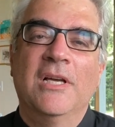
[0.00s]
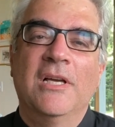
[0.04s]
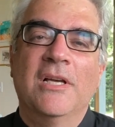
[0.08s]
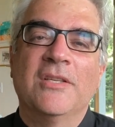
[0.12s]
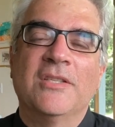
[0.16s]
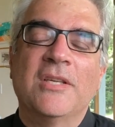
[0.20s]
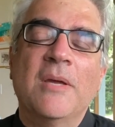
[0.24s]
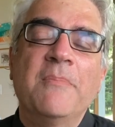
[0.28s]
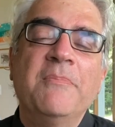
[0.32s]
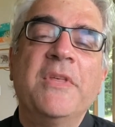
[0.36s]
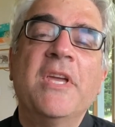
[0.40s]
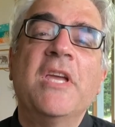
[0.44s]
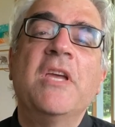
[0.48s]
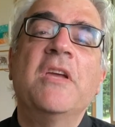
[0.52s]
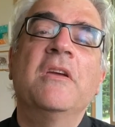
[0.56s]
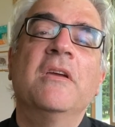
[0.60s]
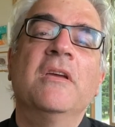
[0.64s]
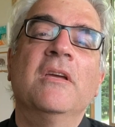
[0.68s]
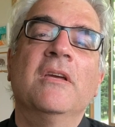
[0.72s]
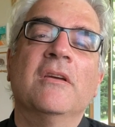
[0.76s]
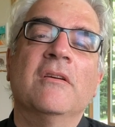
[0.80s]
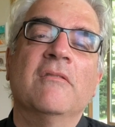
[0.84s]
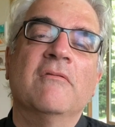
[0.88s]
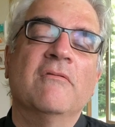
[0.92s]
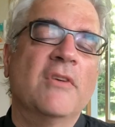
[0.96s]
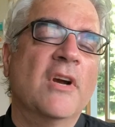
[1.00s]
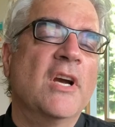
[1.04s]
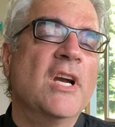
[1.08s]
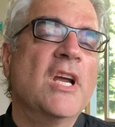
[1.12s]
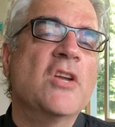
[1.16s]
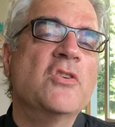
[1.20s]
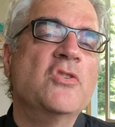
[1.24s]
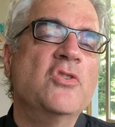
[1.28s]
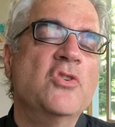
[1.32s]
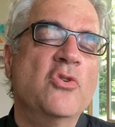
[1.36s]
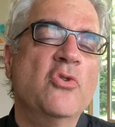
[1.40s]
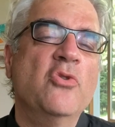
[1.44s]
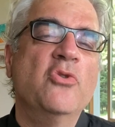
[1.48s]
Something very
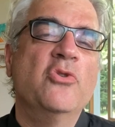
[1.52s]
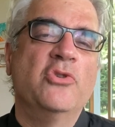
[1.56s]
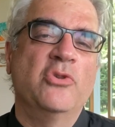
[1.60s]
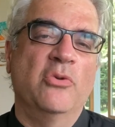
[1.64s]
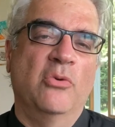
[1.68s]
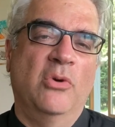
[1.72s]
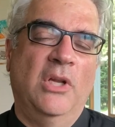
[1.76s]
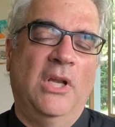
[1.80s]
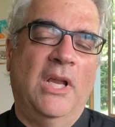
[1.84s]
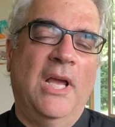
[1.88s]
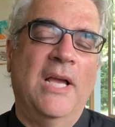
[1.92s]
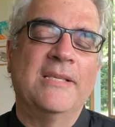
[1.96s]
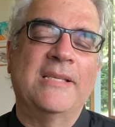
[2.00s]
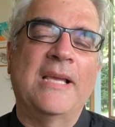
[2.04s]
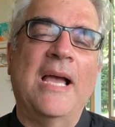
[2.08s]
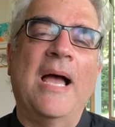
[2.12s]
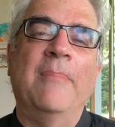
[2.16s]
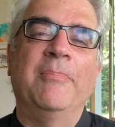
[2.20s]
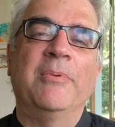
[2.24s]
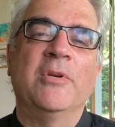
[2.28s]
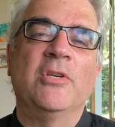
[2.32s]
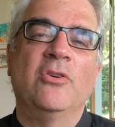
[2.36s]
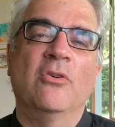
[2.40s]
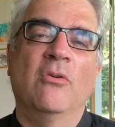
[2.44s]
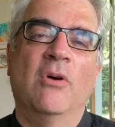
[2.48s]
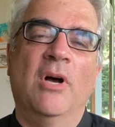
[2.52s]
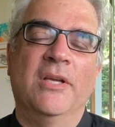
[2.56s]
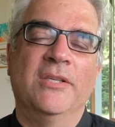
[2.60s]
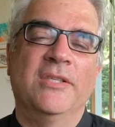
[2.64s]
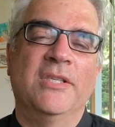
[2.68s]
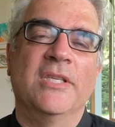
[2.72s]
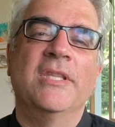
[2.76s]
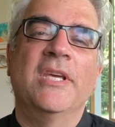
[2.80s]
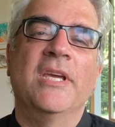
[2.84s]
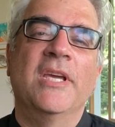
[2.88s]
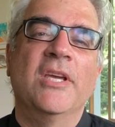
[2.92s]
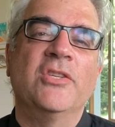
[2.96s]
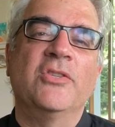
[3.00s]
unusual has happened to us
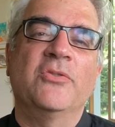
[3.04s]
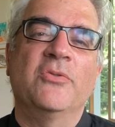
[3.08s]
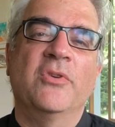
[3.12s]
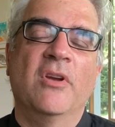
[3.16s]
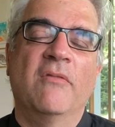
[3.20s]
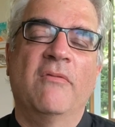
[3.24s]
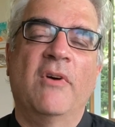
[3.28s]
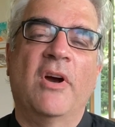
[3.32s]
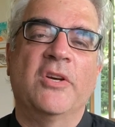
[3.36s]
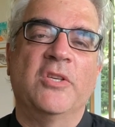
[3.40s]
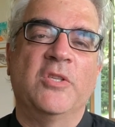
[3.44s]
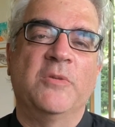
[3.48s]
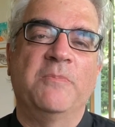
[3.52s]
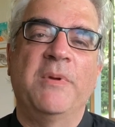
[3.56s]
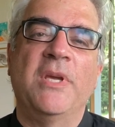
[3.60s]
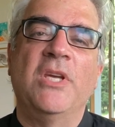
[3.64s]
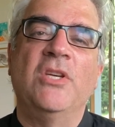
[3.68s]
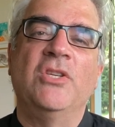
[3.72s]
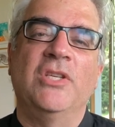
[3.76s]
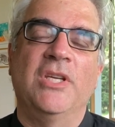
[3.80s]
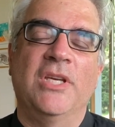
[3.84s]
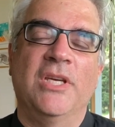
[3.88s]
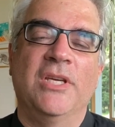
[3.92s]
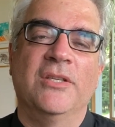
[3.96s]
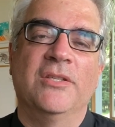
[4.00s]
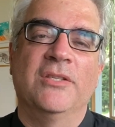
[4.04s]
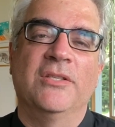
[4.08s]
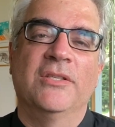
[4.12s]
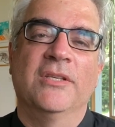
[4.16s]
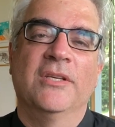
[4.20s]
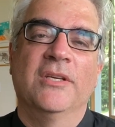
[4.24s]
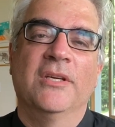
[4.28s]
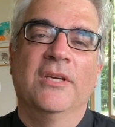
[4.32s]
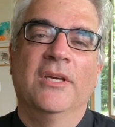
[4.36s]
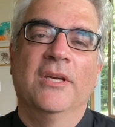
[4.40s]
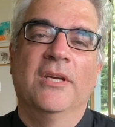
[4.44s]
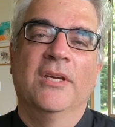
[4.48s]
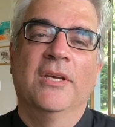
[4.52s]
in the history of our species.
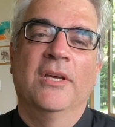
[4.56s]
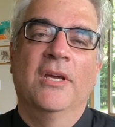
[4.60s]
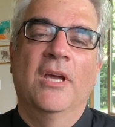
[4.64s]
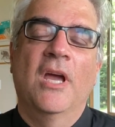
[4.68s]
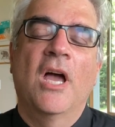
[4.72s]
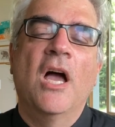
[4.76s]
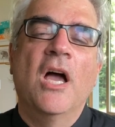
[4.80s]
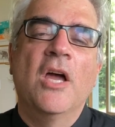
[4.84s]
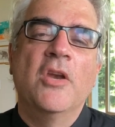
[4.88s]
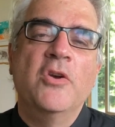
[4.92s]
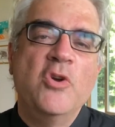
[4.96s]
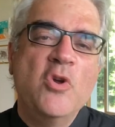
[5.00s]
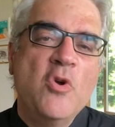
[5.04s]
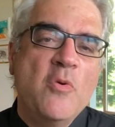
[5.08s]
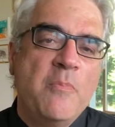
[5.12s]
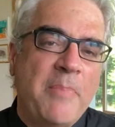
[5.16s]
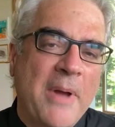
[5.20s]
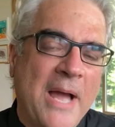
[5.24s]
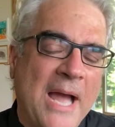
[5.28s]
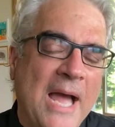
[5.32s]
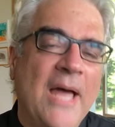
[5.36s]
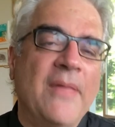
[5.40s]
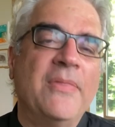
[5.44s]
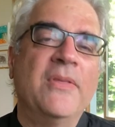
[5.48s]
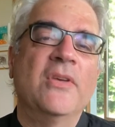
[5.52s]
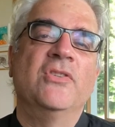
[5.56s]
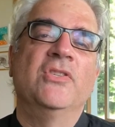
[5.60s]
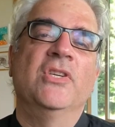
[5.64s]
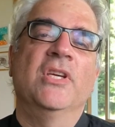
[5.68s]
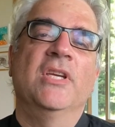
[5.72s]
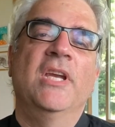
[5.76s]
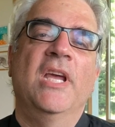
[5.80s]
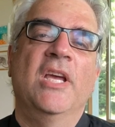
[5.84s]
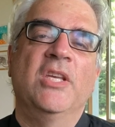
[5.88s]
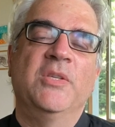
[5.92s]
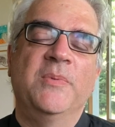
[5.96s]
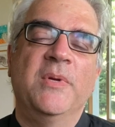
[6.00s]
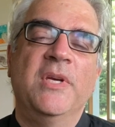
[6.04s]
A new
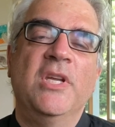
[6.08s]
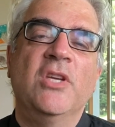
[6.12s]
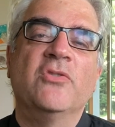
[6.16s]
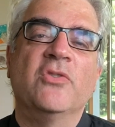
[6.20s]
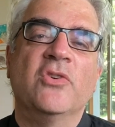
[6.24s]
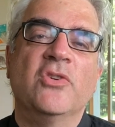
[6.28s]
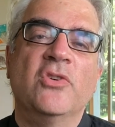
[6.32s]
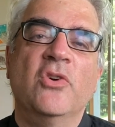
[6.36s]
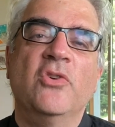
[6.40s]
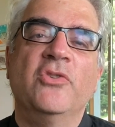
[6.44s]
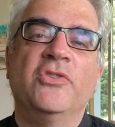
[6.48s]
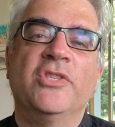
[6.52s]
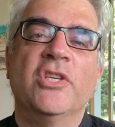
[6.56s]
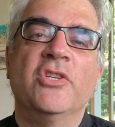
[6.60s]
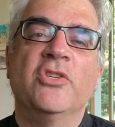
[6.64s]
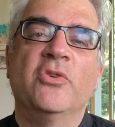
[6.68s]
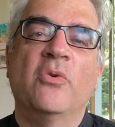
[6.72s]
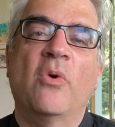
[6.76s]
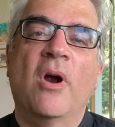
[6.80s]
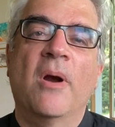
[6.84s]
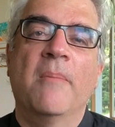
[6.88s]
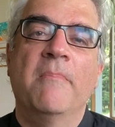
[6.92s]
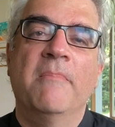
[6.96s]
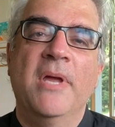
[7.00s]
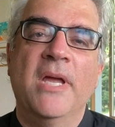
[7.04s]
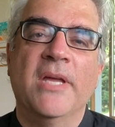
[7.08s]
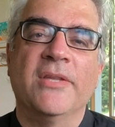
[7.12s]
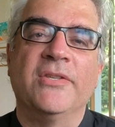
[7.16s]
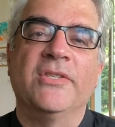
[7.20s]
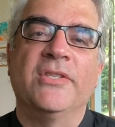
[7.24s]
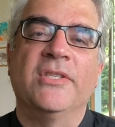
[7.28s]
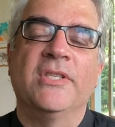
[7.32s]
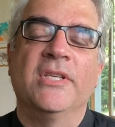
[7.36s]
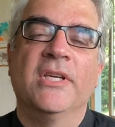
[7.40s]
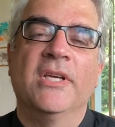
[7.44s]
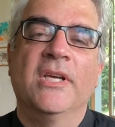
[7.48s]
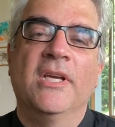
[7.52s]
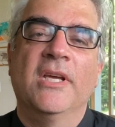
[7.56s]
pathogen has been introduced into our
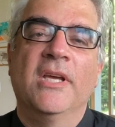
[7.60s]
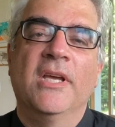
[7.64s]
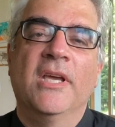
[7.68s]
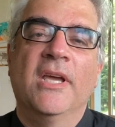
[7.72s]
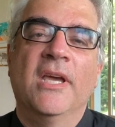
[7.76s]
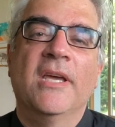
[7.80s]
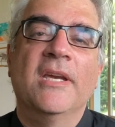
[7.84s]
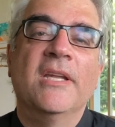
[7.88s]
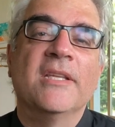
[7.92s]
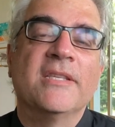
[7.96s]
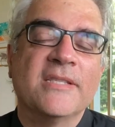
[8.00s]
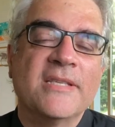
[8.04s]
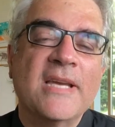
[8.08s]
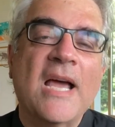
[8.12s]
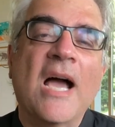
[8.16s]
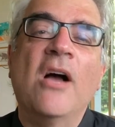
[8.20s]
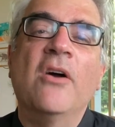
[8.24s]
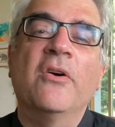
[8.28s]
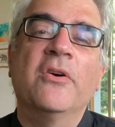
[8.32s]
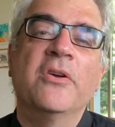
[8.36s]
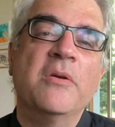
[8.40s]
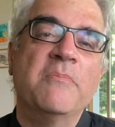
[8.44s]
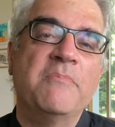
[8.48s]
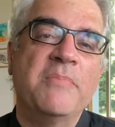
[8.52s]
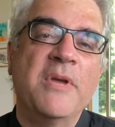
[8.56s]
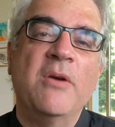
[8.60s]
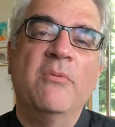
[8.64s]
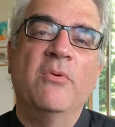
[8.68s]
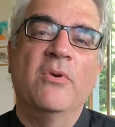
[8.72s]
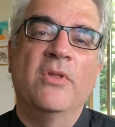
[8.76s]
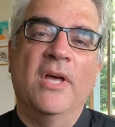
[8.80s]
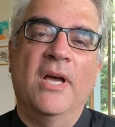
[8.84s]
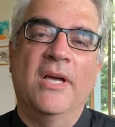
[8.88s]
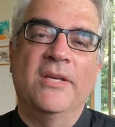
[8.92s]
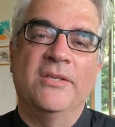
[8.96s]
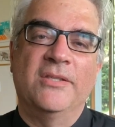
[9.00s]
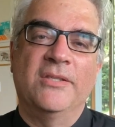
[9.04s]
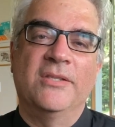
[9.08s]
midst, and it's now going to be with
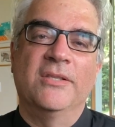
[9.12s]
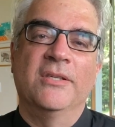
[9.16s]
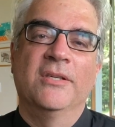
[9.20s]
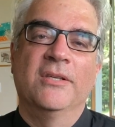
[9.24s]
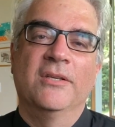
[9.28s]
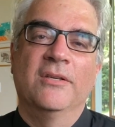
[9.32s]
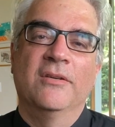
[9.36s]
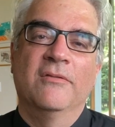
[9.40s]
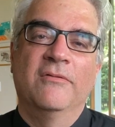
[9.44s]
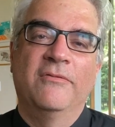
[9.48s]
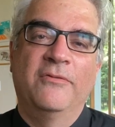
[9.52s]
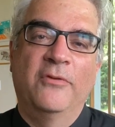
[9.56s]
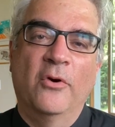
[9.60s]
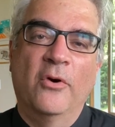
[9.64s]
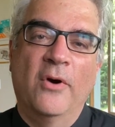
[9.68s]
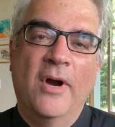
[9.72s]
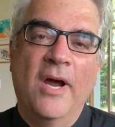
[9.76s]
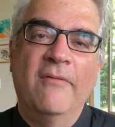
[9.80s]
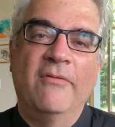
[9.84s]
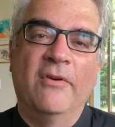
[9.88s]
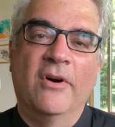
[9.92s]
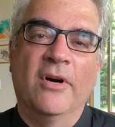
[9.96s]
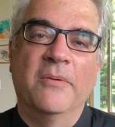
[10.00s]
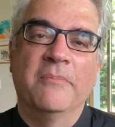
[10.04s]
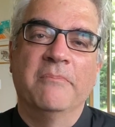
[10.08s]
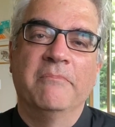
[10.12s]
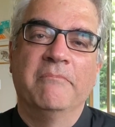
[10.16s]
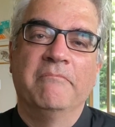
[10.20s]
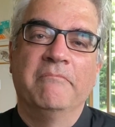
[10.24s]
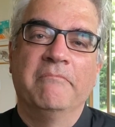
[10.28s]
us forever.